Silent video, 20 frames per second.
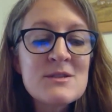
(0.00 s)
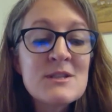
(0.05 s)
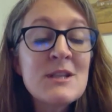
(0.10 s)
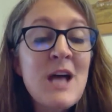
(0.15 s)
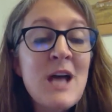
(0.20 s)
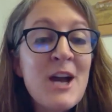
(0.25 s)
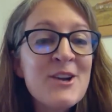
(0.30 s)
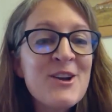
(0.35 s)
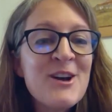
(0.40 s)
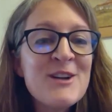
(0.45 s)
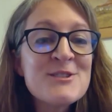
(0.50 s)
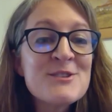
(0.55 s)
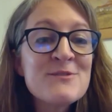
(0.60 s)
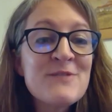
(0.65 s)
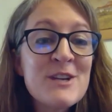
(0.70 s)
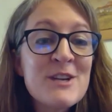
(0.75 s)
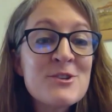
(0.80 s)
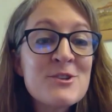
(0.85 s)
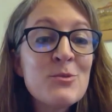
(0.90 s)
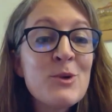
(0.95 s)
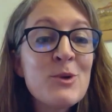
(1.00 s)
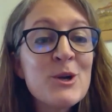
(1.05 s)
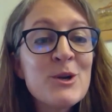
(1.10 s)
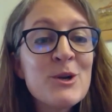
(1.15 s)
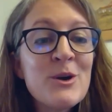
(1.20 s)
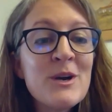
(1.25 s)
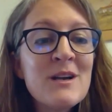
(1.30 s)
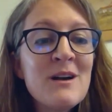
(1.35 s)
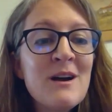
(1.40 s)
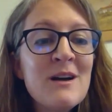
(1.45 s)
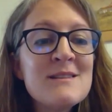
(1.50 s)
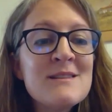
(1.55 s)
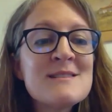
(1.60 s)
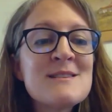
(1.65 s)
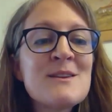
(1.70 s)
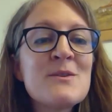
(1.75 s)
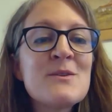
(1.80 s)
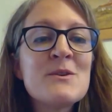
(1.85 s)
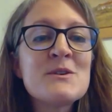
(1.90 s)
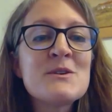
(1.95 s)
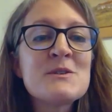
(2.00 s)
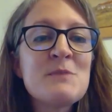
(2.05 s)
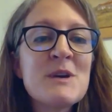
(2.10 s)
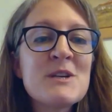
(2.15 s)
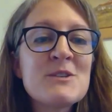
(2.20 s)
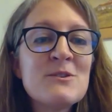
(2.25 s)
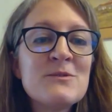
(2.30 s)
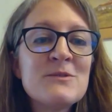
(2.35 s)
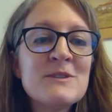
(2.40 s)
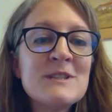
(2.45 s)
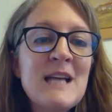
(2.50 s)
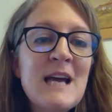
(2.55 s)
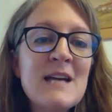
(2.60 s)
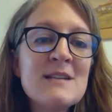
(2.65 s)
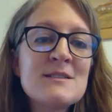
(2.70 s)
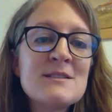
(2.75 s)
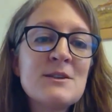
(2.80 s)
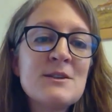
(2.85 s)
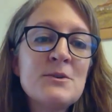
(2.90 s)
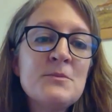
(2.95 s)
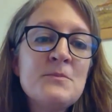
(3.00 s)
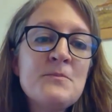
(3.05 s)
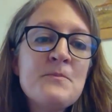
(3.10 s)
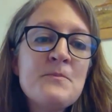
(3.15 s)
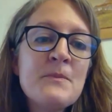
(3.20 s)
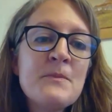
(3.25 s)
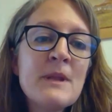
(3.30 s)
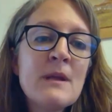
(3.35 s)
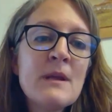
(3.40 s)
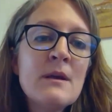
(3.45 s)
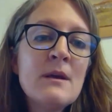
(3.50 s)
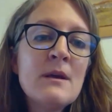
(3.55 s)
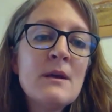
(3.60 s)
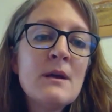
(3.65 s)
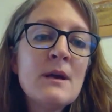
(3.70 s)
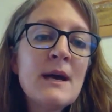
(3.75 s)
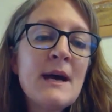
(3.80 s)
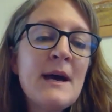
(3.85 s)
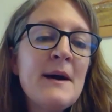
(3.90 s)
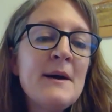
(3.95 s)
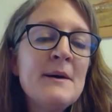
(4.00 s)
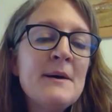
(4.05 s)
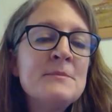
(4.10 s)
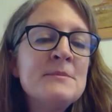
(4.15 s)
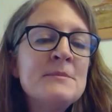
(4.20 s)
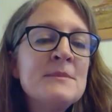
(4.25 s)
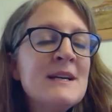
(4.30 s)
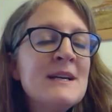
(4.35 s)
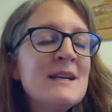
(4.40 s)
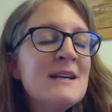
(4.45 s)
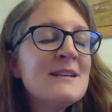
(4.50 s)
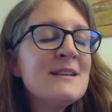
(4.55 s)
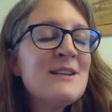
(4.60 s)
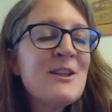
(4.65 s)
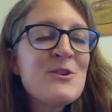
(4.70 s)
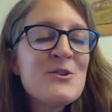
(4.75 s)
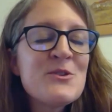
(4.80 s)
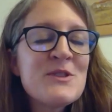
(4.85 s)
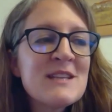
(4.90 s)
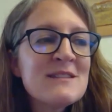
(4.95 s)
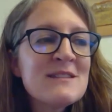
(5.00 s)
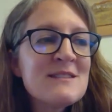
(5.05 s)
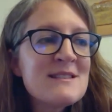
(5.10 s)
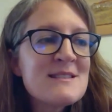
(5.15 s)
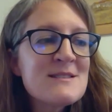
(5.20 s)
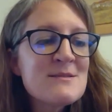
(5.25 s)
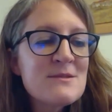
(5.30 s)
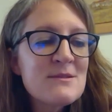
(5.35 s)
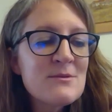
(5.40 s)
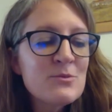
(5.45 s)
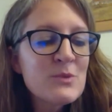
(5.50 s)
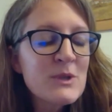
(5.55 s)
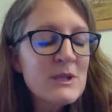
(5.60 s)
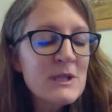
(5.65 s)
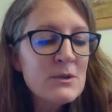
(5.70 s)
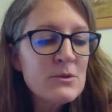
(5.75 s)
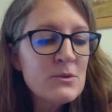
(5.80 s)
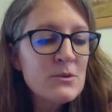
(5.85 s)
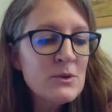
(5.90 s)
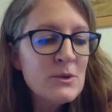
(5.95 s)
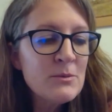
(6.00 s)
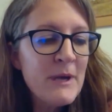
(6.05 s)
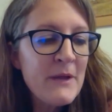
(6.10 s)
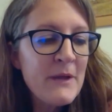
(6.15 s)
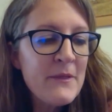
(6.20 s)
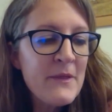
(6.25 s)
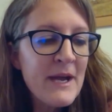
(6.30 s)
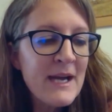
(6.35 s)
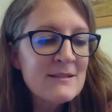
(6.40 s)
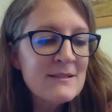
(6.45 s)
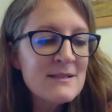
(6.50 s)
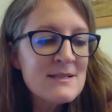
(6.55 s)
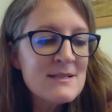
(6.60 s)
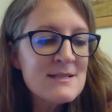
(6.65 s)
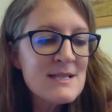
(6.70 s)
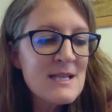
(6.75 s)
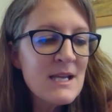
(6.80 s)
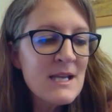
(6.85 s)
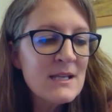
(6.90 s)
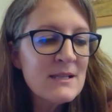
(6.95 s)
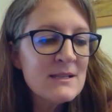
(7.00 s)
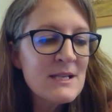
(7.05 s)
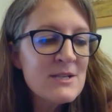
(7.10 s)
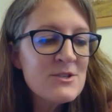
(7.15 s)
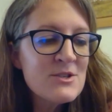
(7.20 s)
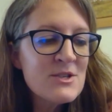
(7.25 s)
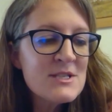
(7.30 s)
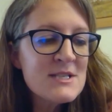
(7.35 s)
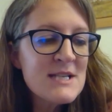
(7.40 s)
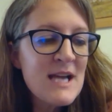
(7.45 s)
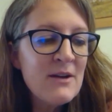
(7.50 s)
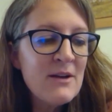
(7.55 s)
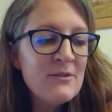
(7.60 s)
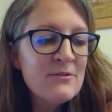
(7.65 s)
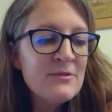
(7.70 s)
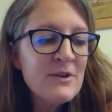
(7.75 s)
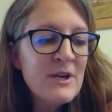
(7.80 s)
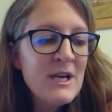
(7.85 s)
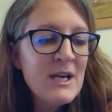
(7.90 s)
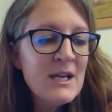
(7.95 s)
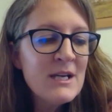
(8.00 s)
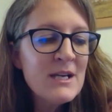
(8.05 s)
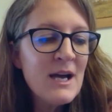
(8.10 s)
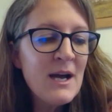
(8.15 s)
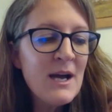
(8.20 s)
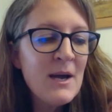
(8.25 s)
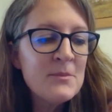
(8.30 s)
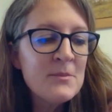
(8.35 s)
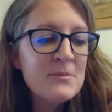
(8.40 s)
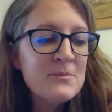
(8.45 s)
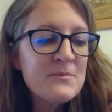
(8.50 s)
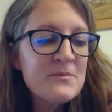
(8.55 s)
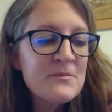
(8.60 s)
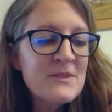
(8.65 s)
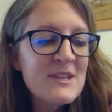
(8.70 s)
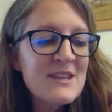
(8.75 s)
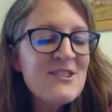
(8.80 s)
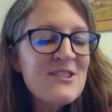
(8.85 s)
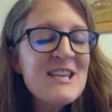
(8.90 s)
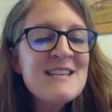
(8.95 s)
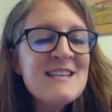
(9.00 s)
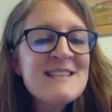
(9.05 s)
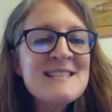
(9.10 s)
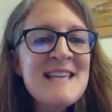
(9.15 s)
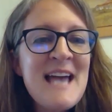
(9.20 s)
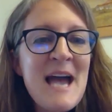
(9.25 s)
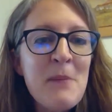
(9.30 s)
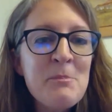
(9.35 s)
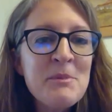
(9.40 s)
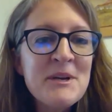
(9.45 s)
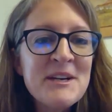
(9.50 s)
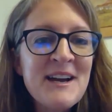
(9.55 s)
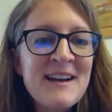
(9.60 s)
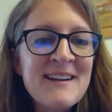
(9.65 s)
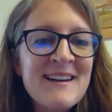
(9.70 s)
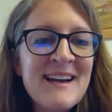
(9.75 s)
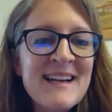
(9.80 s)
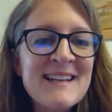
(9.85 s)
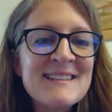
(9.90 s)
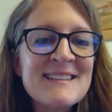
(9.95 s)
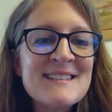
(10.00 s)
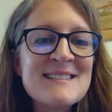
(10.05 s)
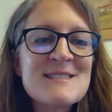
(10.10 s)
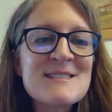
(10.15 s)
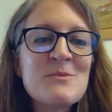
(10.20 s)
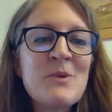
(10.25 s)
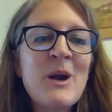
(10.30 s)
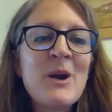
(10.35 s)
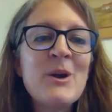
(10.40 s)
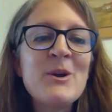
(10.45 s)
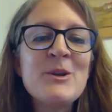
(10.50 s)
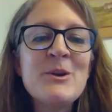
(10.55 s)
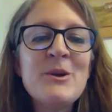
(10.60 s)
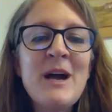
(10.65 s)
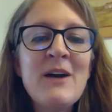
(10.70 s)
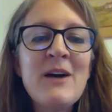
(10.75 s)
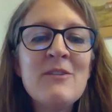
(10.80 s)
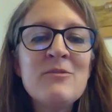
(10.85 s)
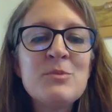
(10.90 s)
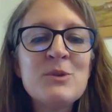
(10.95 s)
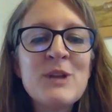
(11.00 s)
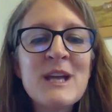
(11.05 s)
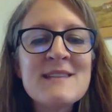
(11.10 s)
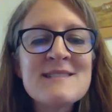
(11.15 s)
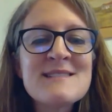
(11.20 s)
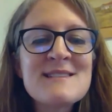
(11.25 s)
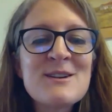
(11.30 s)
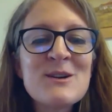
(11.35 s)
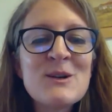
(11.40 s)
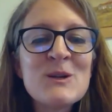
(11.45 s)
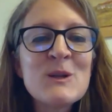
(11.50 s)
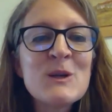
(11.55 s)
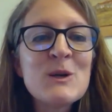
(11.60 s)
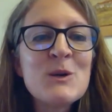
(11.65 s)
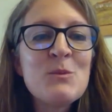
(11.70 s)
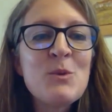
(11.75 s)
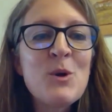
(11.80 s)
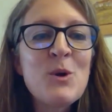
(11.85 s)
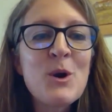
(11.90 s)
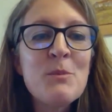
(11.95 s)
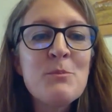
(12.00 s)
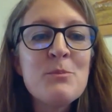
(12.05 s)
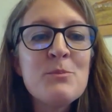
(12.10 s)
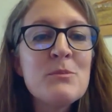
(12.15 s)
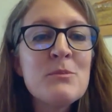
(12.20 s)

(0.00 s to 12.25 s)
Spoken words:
a lot of conservation work going on, so they're special for that too. Another thing that's really cool about the islands, they just have things happen on islands where you have plants that are a little more,